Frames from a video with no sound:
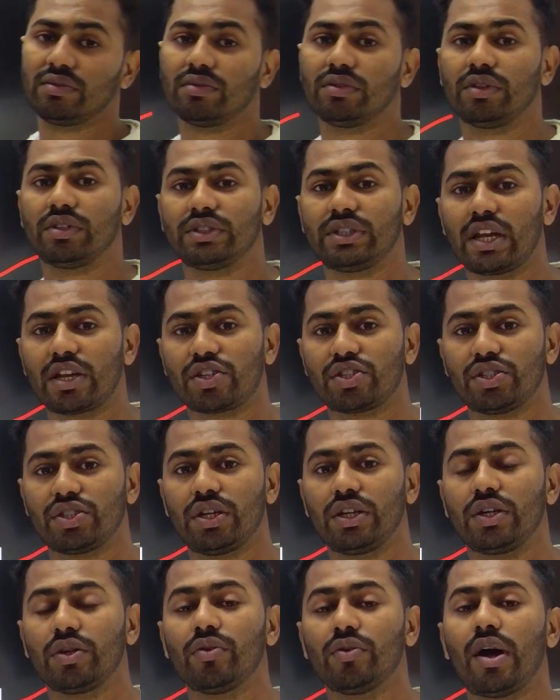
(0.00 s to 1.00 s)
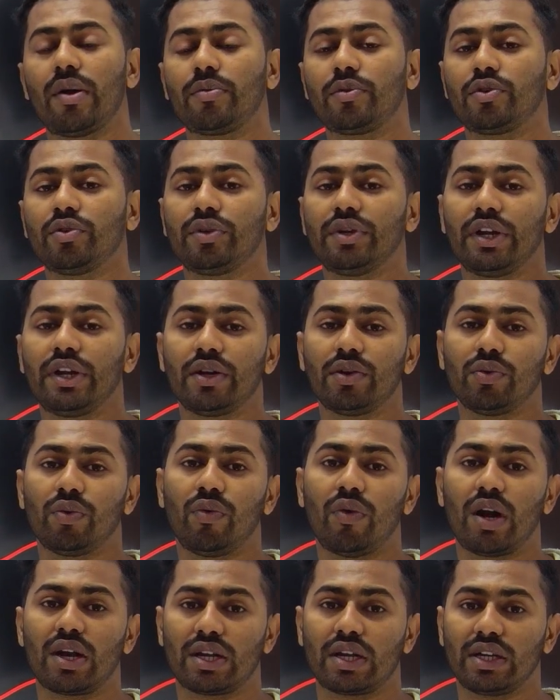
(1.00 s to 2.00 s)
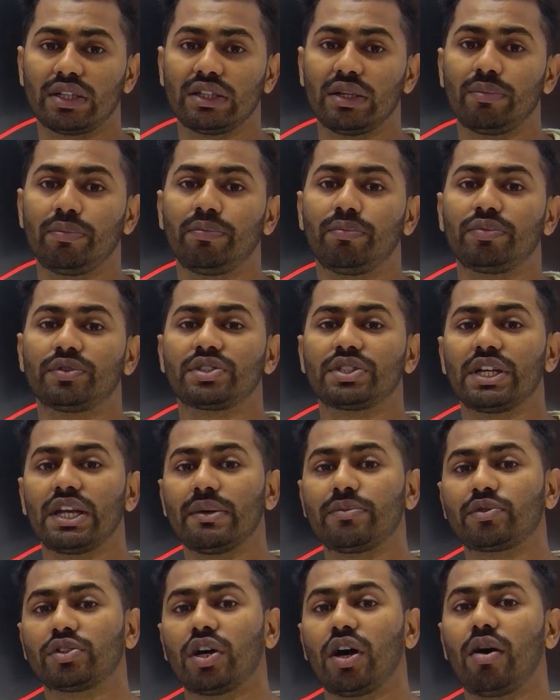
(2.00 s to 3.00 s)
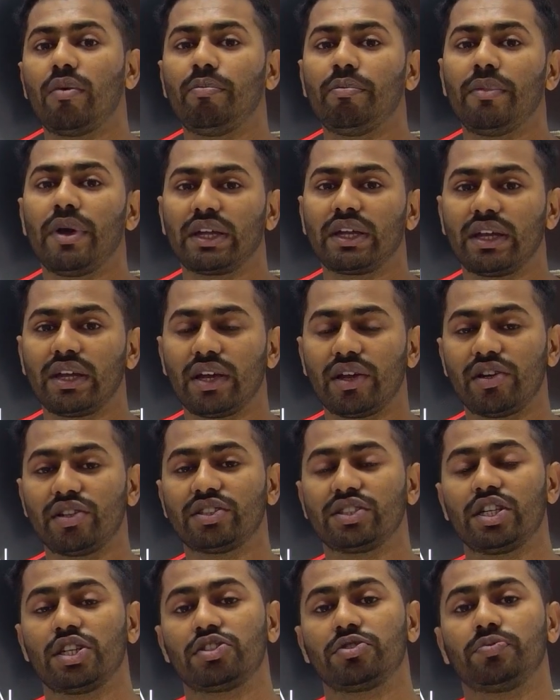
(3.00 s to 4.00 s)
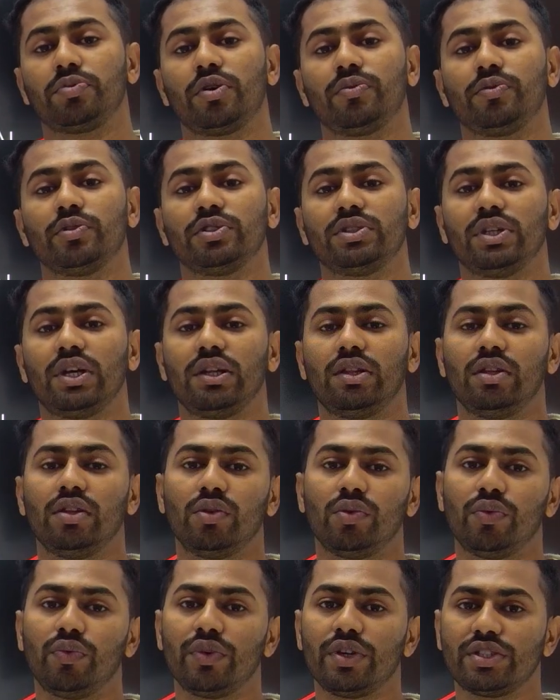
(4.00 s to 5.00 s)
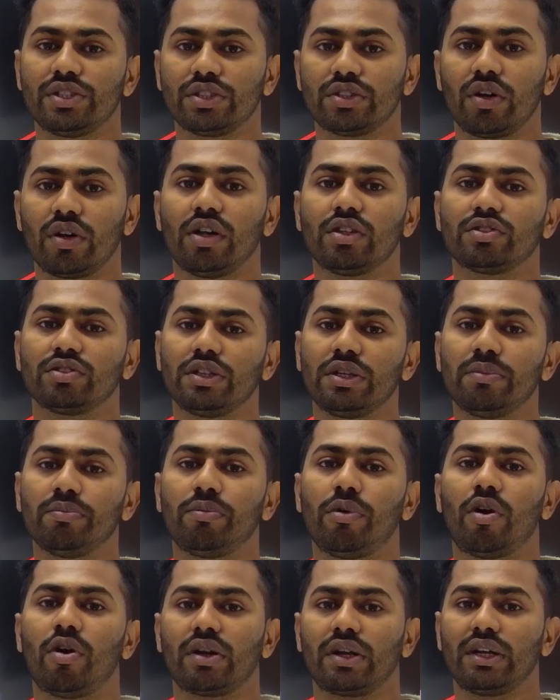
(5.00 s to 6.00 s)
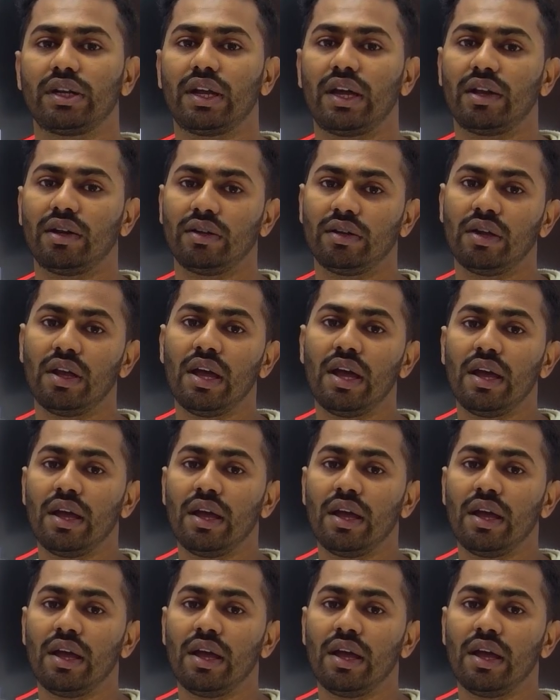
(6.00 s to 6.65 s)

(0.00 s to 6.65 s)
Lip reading: section, you have to read what are the steps of making a research proposal, which is also important.